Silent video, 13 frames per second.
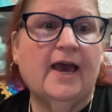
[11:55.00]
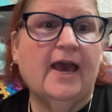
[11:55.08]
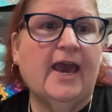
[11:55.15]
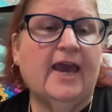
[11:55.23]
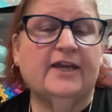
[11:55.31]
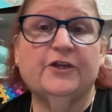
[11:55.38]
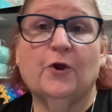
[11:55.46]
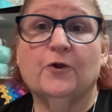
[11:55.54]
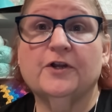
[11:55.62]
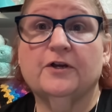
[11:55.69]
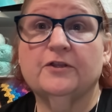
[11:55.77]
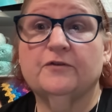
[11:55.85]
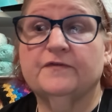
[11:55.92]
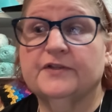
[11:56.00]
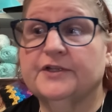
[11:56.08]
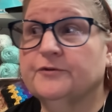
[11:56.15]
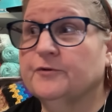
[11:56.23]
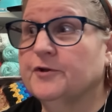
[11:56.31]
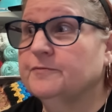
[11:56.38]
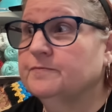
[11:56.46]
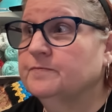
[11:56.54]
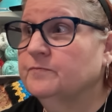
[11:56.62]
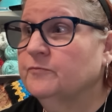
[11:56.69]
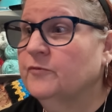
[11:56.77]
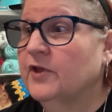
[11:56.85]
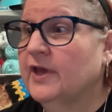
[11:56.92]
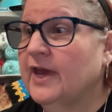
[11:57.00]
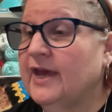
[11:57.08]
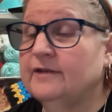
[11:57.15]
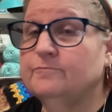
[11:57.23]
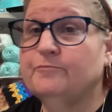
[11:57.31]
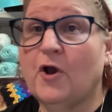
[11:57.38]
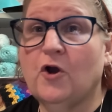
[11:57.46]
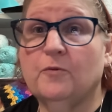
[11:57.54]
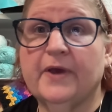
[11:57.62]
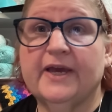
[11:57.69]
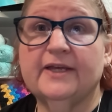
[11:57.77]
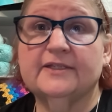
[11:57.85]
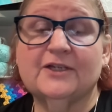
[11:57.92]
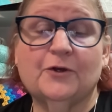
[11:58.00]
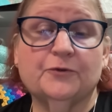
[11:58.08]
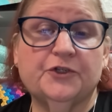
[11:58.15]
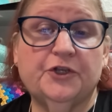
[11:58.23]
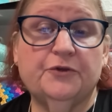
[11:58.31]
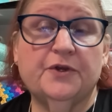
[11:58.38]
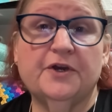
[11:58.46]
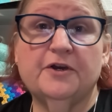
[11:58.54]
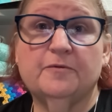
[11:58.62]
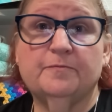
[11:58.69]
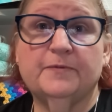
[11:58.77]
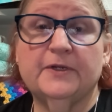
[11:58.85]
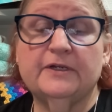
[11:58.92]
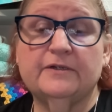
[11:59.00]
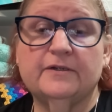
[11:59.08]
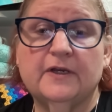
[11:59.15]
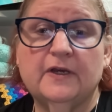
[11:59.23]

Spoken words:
had yarn all over this room, and ball bands all chewed up. And